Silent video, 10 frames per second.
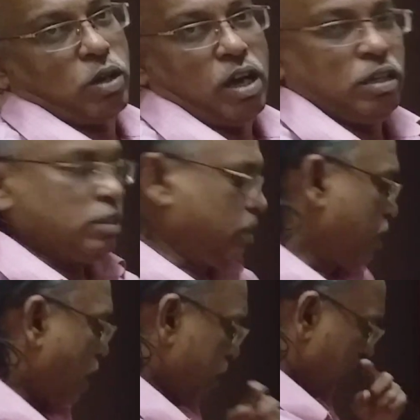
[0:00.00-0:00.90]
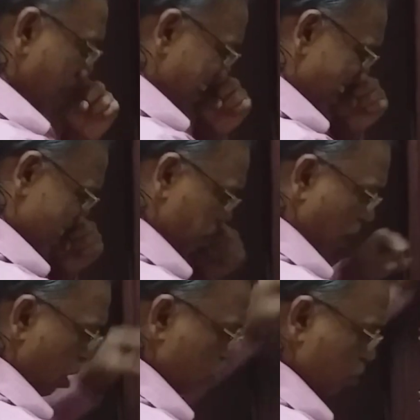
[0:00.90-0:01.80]
polam. Adunala x
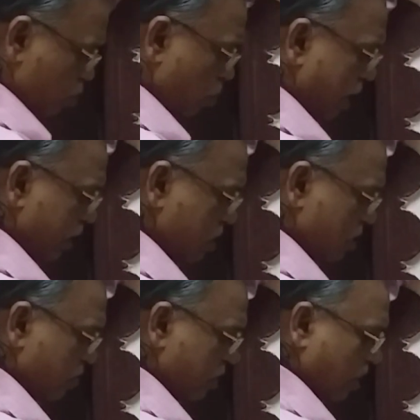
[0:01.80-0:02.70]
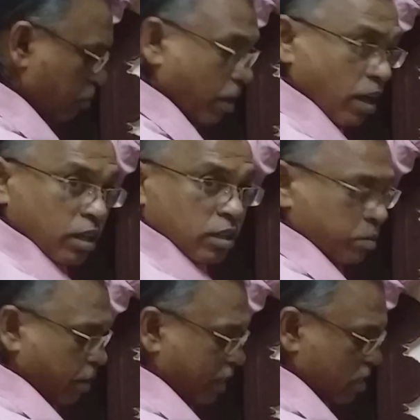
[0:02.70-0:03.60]
belongs to minus infinity comma
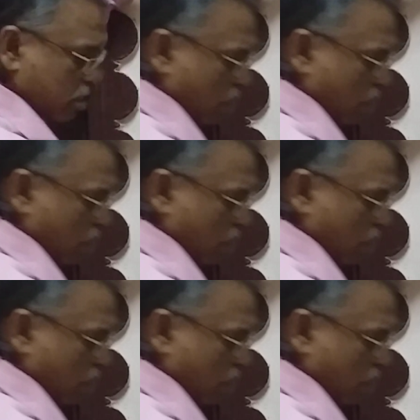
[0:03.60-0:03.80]
minus